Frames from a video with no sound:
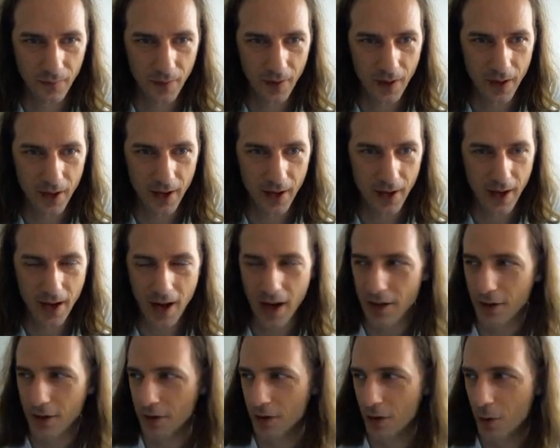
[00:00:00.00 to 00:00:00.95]
Yeah,
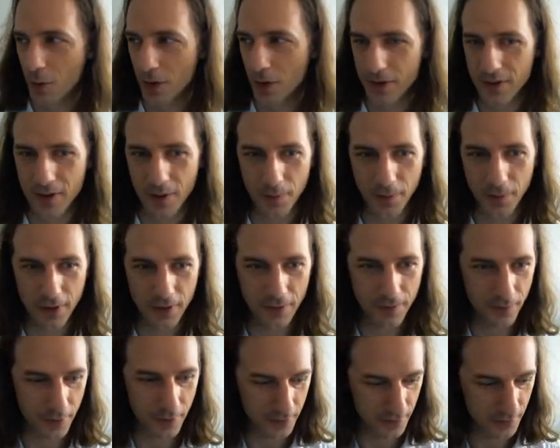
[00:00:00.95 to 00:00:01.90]
I don't know what's up with the
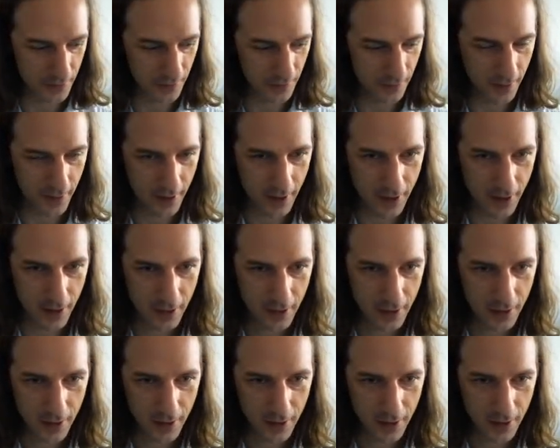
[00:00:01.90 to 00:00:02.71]
fonts over there.